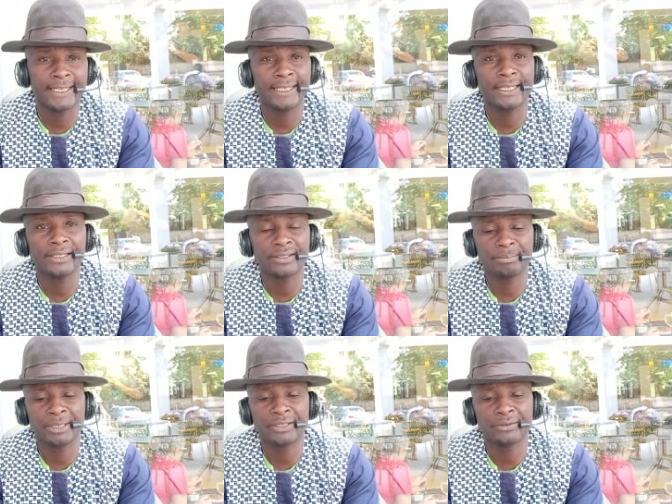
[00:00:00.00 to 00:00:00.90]
is the
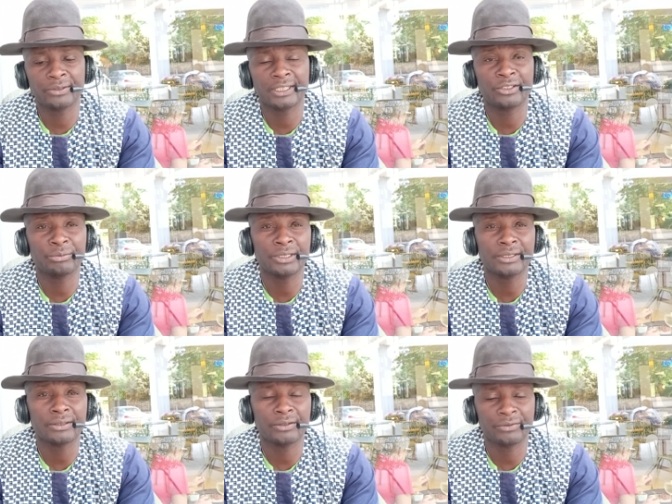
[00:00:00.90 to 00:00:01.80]
peaceful
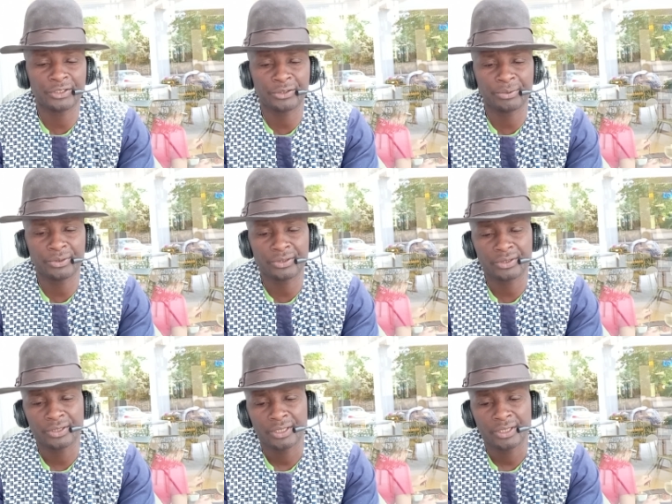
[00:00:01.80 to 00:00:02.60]
settlement of disputes,